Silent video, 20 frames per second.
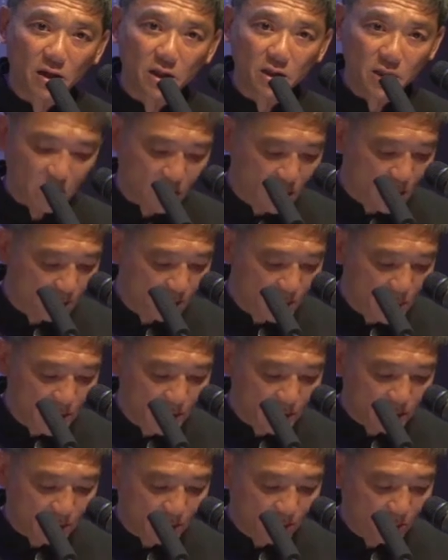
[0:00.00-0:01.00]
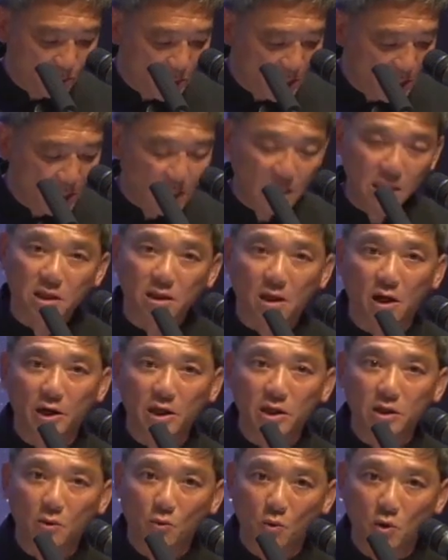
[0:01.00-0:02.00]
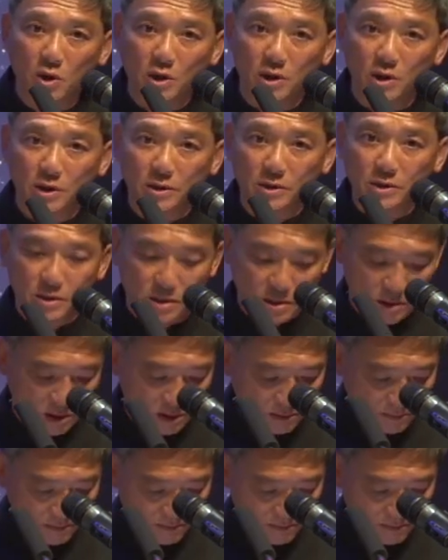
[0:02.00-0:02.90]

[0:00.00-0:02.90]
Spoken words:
in the numbers, meanings are in the words.